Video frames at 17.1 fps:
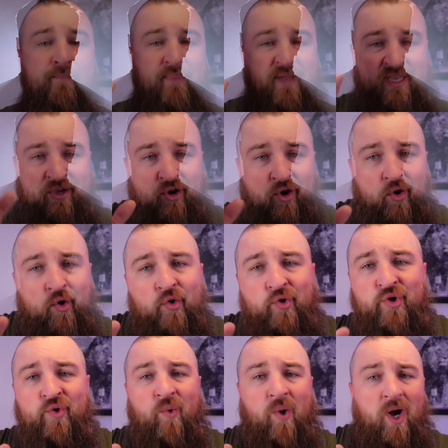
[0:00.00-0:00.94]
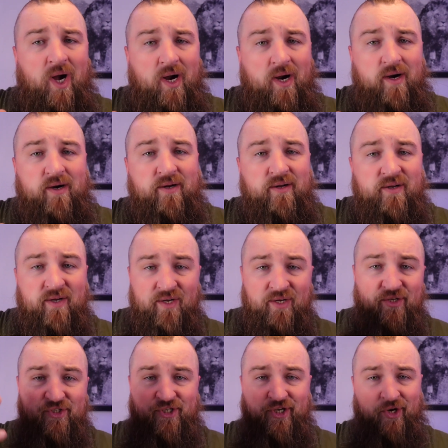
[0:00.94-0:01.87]
But you know who you are.
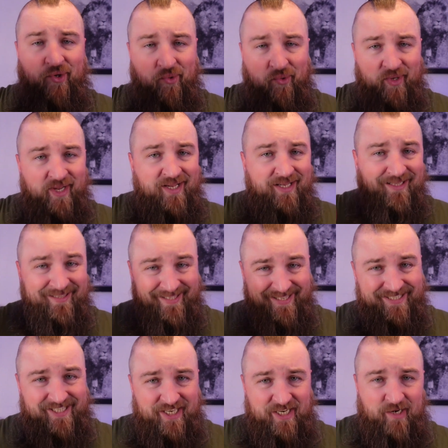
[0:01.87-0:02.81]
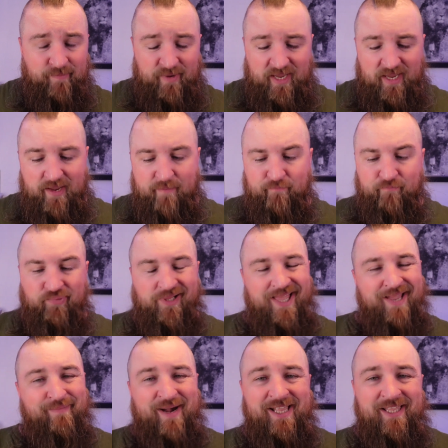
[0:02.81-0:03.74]
So listen to me,
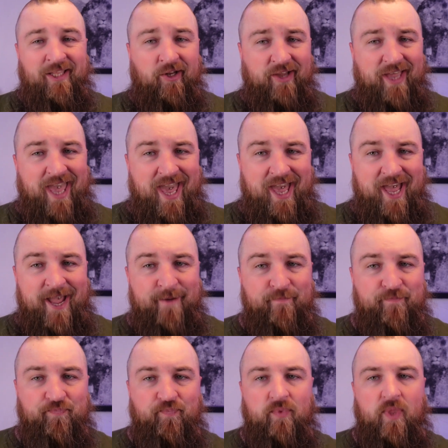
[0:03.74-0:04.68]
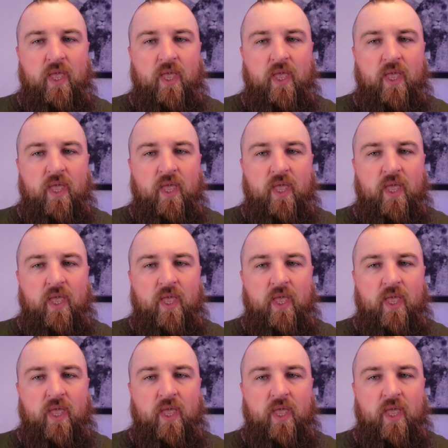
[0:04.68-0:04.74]
play my little game.